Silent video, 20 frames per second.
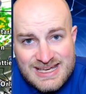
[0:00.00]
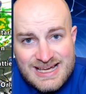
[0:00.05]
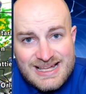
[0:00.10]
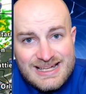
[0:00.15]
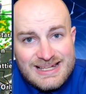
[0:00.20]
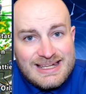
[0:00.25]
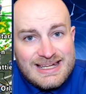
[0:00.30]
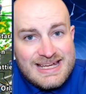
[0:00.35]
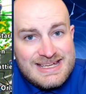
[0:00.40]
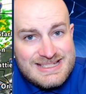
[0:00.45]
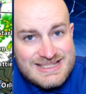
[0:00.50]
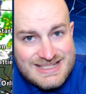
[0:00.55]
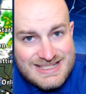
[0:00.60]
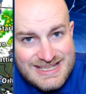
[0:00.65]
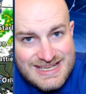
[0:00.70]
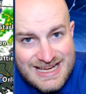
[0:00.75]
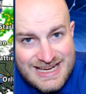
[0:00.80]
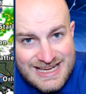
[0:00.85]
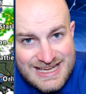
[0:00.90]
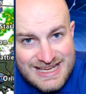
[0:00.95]
late
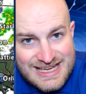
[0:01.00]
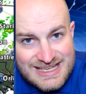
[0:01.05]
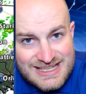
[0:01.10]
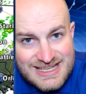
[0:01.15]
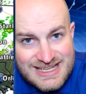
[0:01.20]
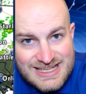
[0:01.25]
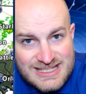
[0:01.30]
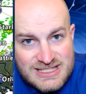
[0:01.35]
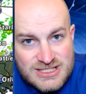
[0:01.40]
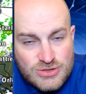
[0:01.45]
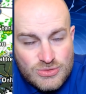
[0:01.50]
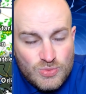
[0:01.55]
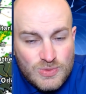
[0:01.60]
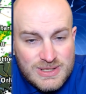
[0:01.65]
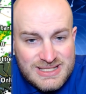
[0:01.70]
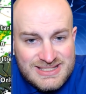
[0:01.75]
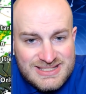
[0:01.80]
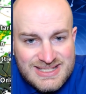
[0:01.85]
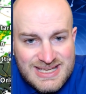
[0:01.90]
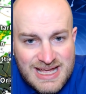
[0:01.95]
tonight into
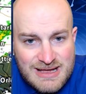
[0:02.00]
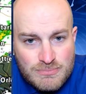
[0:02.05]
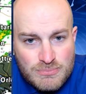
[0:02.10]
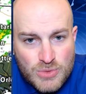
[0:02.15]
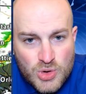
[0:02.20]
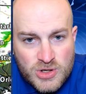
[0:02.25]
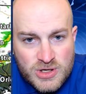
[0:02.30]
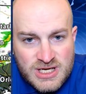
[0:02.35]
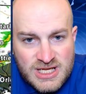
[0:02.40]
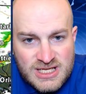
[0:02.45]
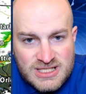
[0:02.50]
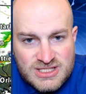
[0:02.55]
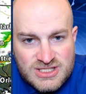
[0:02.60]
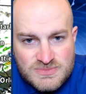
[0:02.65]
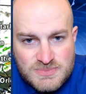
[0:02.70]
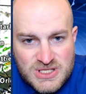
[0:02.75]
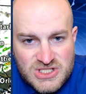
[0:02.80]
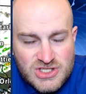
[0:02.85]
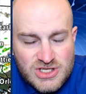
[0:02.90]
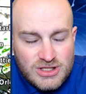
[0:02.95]
Wednesday morning,
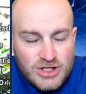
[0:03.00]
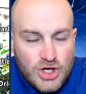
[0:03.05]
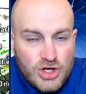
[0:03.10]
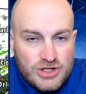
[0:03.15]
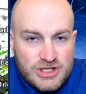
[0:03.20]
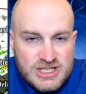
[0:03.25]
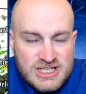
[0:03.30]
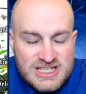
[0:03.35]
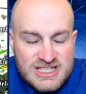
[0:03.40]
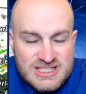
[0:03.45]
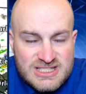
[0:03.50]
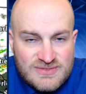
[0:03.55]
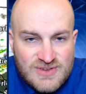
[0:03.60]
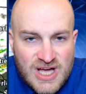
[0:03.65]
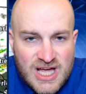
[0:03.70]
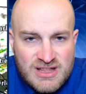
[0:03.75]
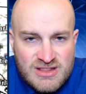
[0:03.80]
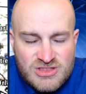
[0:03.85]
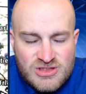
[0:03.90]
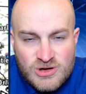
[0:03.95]
especially along and east of
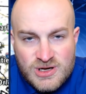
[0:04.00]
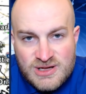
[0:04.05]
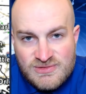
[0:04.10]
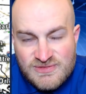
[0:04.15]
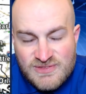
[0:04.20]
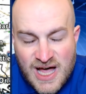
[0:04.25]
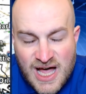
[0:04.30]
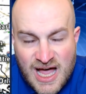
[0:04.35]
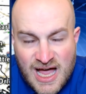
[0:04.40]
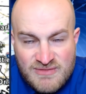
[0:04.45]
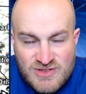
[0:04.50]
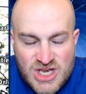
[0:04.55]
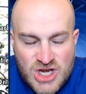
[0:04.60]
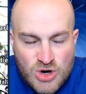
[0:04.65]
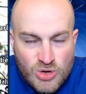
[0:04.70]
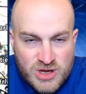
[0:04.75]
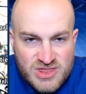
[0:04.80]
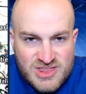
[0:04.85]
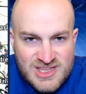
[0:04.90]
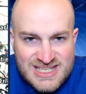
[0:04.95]
I-35 in
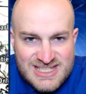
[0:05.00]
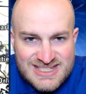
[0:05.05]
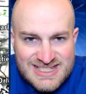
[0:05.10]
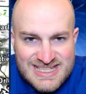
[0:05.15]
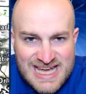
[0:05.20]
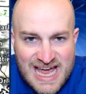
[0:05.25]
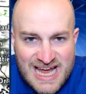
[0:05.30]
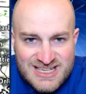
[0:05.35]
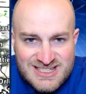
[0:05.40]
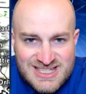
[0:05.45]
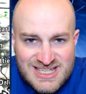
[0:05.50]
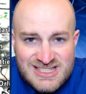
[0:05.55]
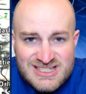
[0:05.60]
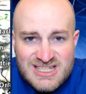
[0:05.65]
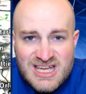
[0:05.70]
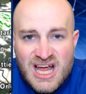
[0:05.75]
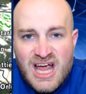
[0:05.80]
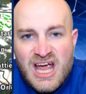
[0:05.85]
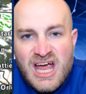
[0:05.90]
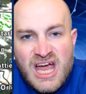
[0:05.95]
northeast Texas,
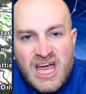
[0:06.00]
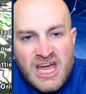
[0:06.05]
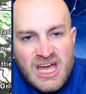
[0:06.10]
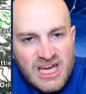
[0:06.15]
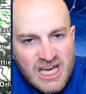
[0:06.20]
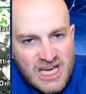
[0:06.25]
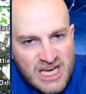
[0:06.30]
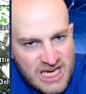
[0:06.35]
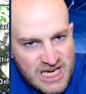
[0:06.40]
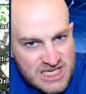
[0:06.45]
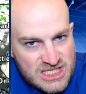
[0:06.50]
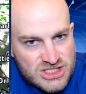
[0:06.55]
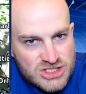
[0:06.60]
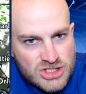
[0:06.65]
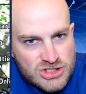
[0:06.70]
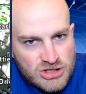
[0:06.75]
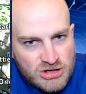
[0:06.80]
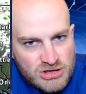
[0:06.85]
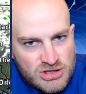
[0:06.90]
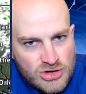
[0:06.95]

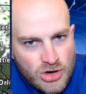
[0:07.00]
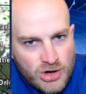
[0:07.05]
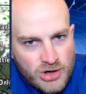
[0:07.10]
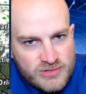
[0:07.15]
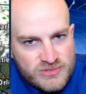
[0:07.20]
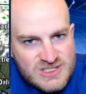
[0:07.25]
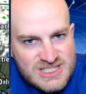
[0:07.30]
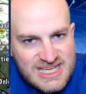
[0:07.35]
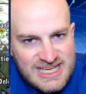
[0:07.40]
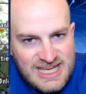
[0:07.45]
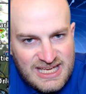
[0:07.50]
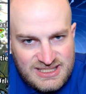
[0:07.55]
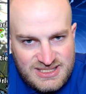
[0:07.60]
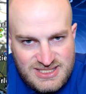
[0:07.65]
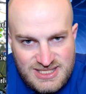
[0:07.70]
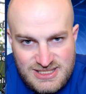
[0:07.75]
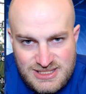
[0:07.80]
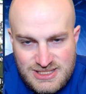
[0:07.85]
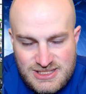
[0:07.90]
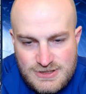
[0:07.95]
eastern north
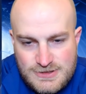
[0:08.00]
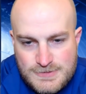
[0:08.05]
Texas,